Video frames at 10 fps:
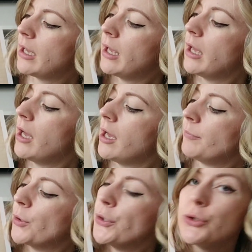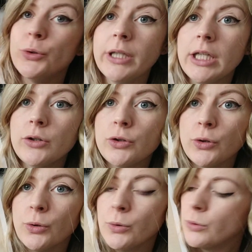I'm going to eat
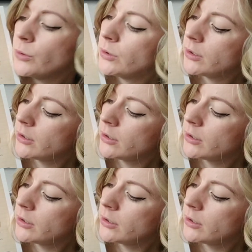you.